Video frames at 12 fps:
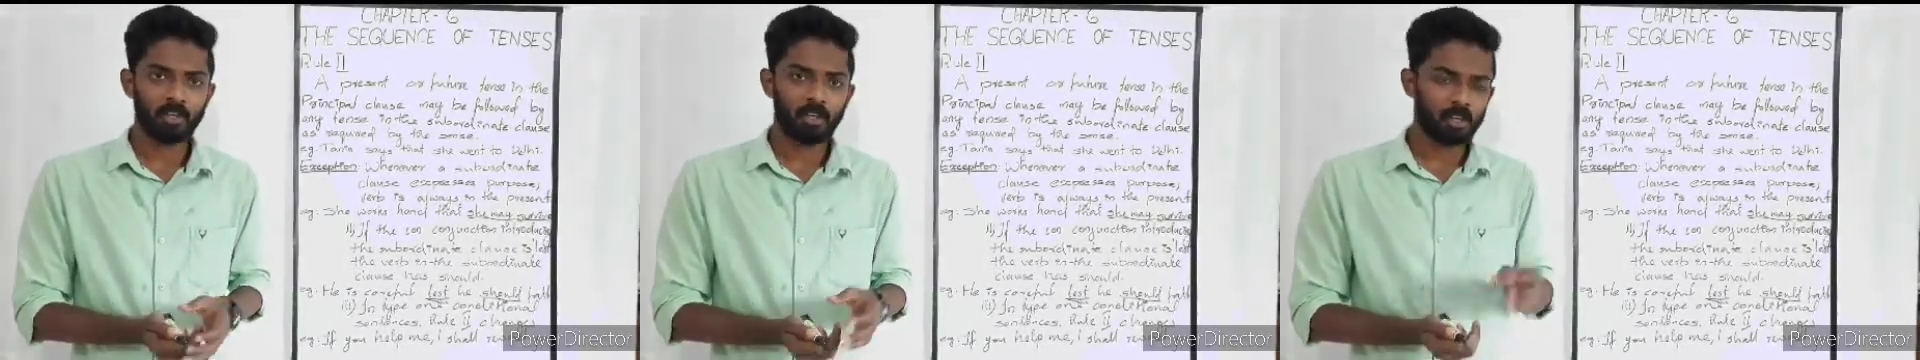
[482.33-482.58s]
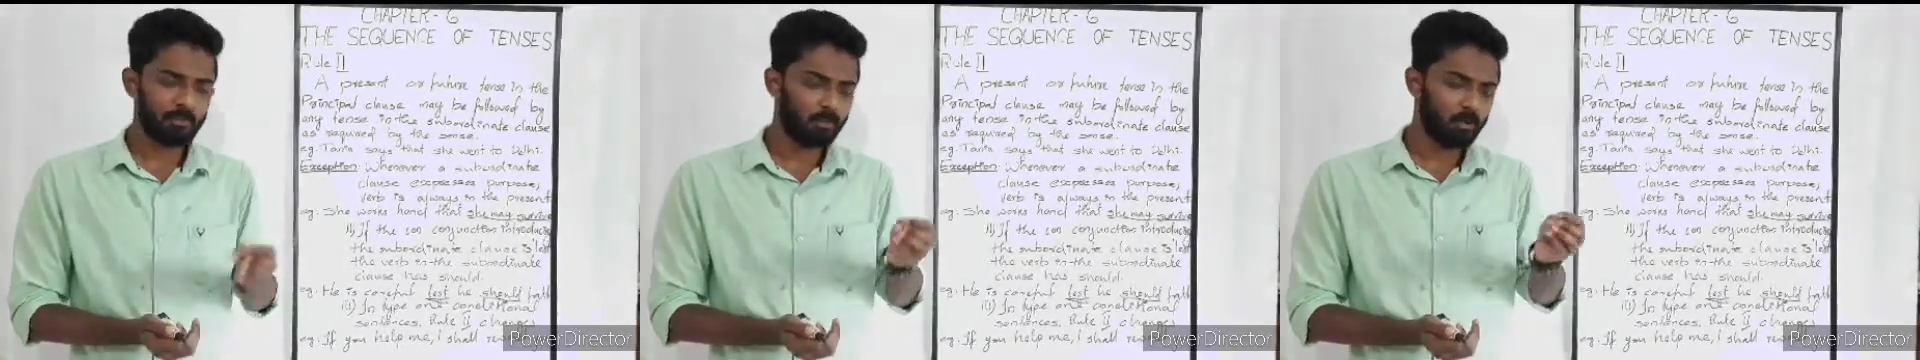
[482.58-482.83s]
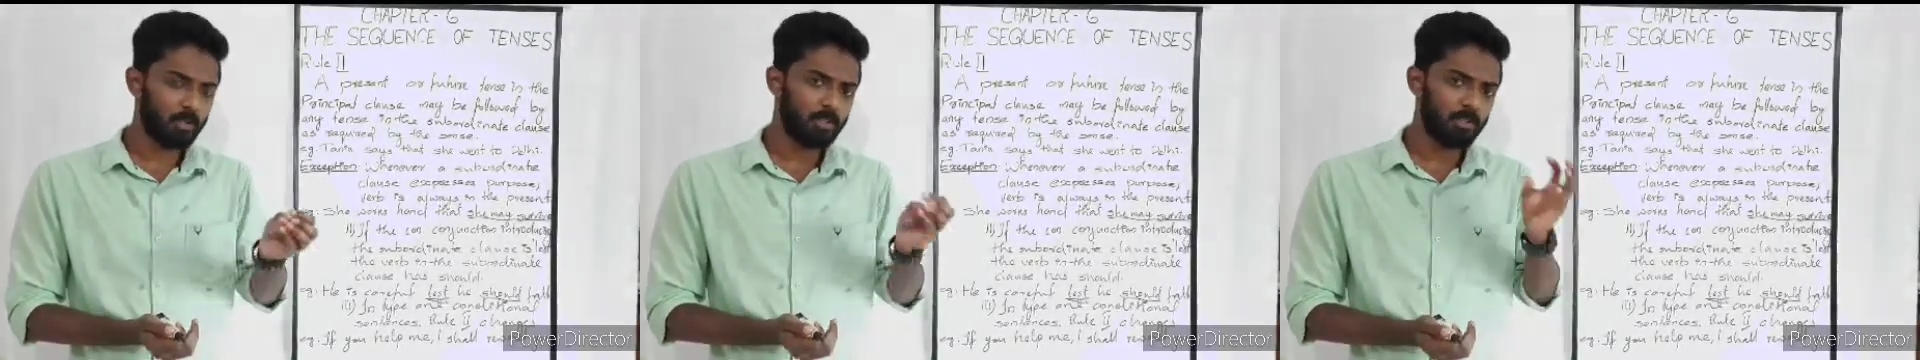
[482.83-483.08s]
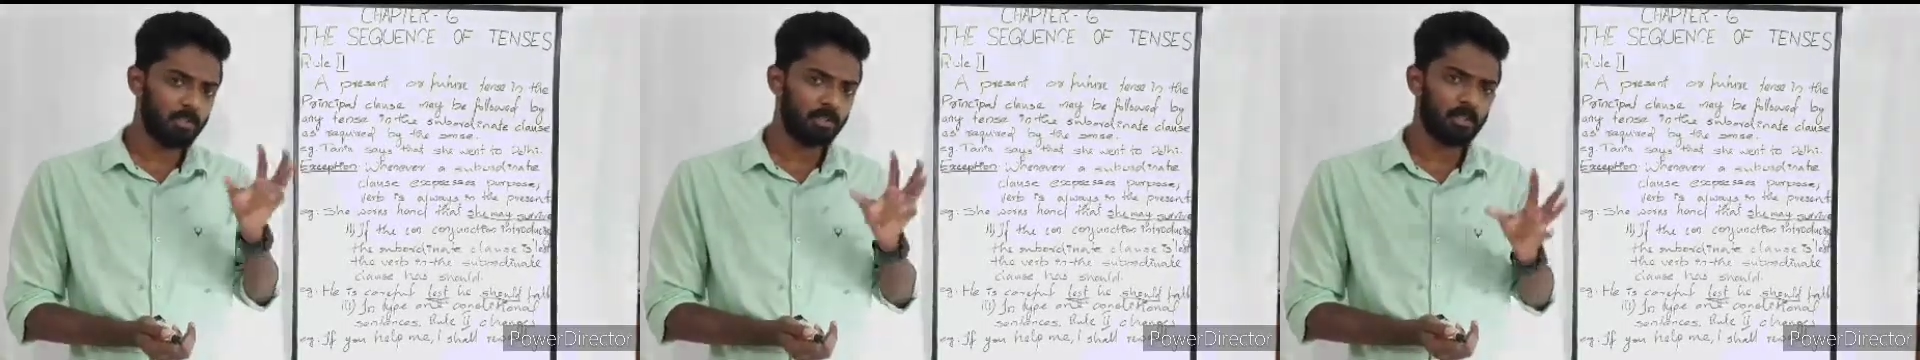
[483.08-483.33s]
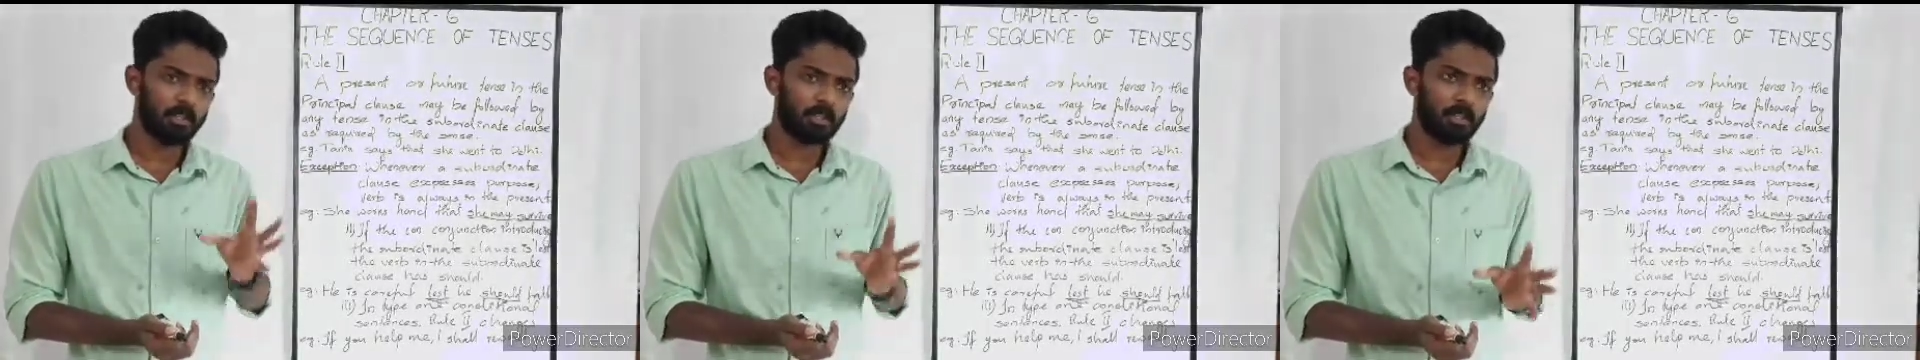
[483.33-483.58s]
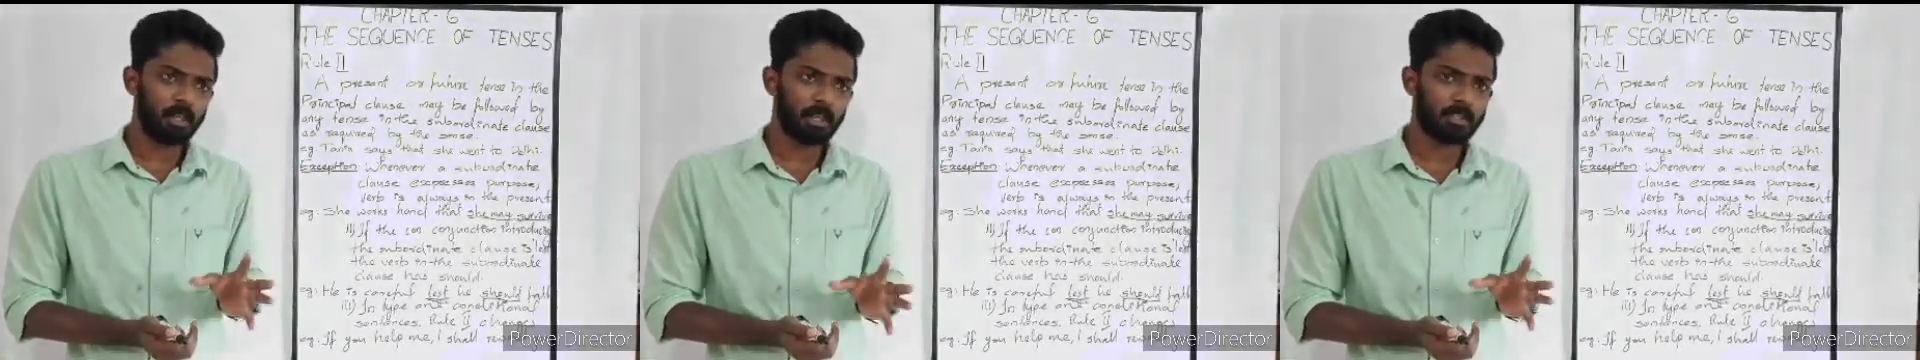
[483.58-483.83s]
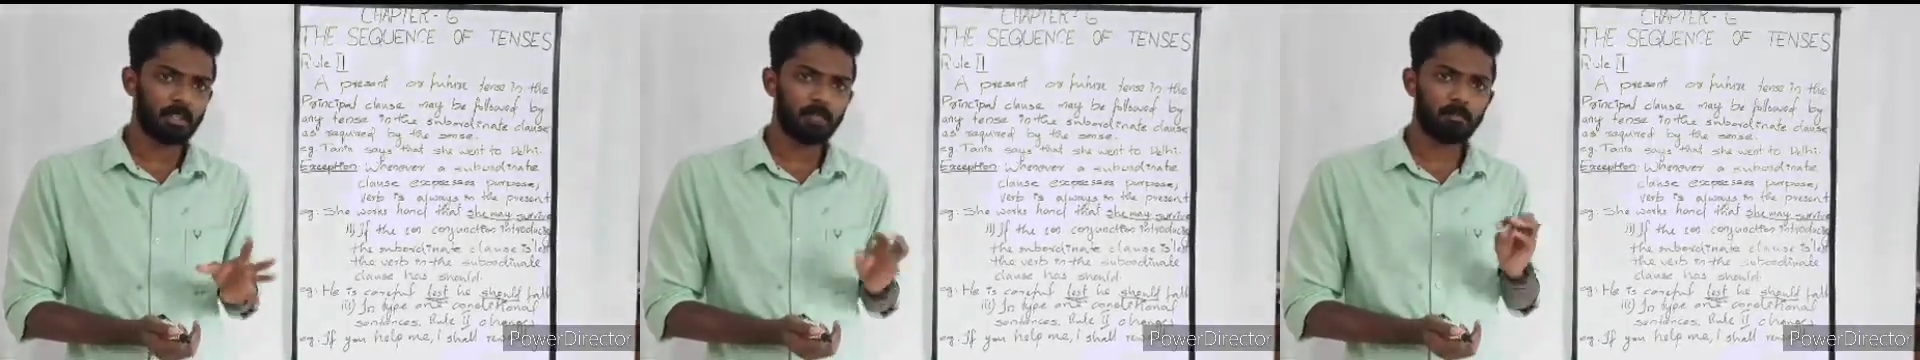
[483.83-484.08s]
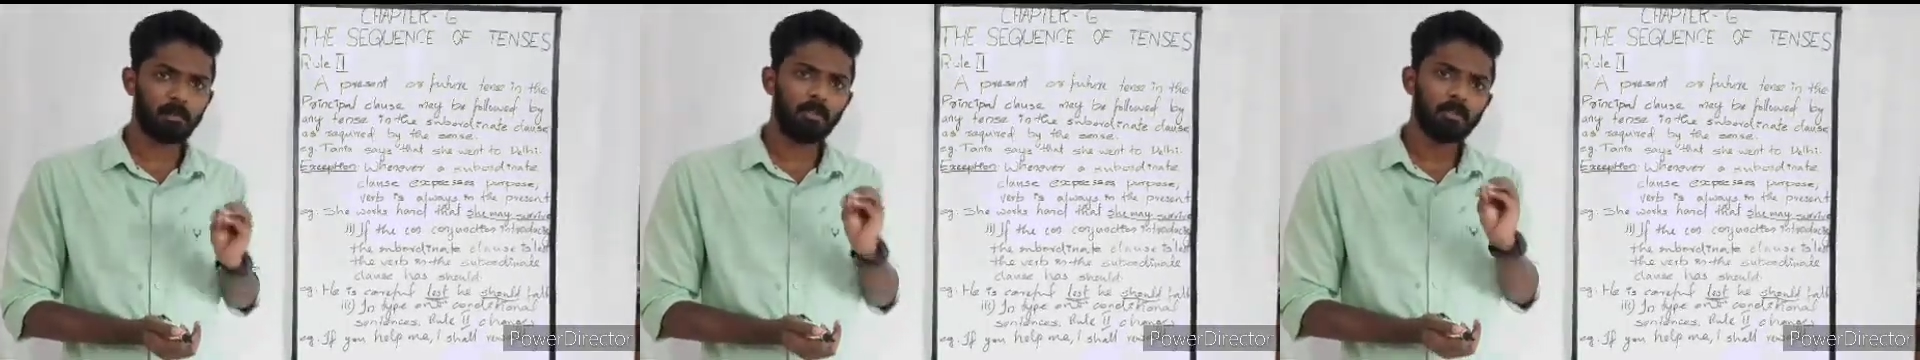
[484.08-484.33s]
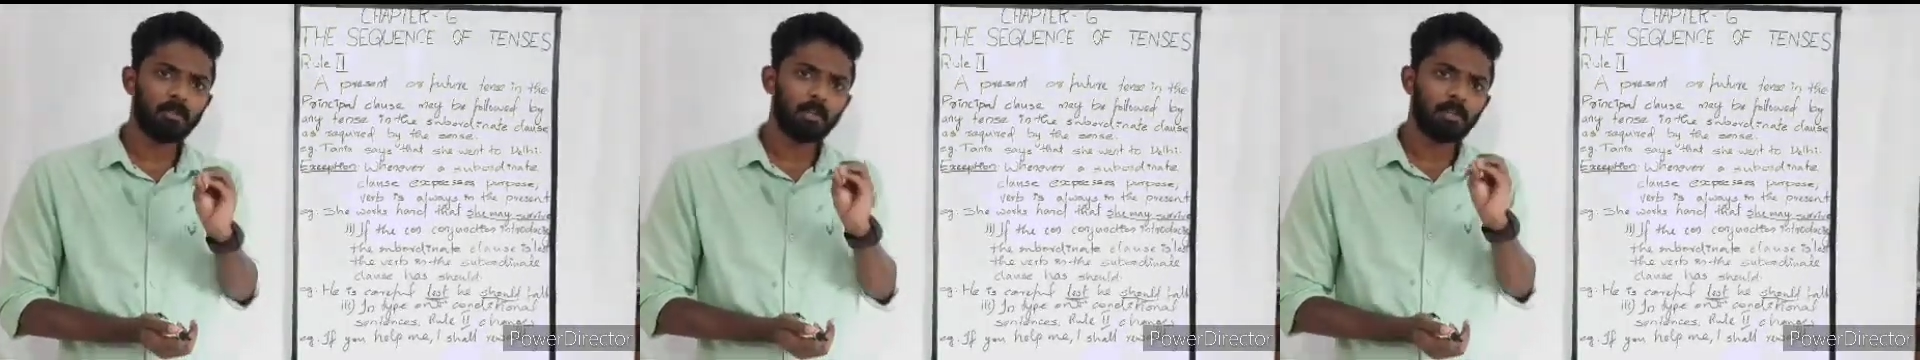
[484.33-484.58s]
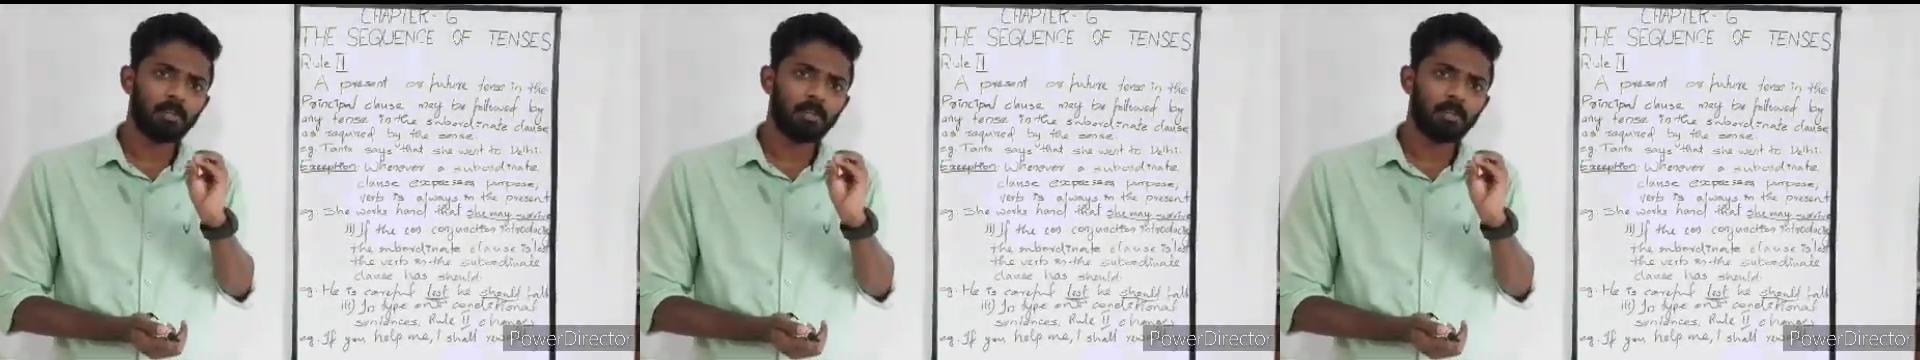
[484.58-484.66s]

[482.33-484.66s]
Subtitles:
in the first example,